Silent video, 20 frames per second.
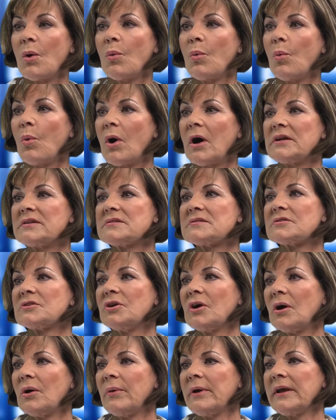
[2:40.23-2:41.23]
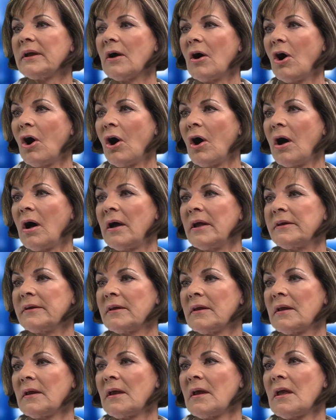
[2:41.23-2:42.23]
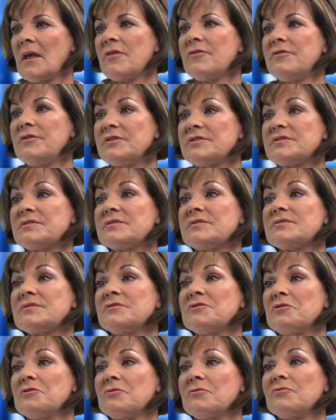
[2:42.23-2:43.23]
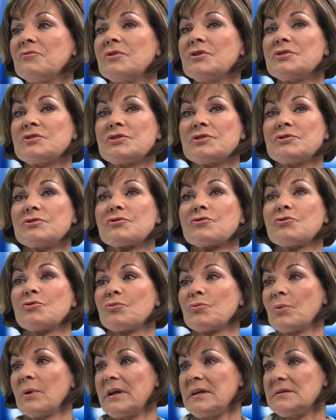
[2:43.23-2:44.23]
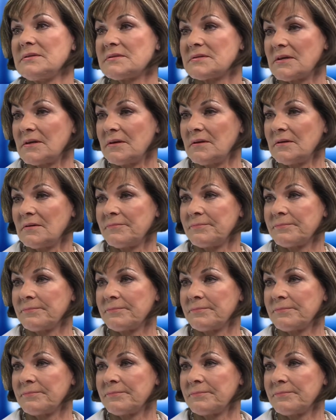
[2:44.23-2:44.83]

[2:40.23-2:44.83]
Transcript: what's going on? This is crazy.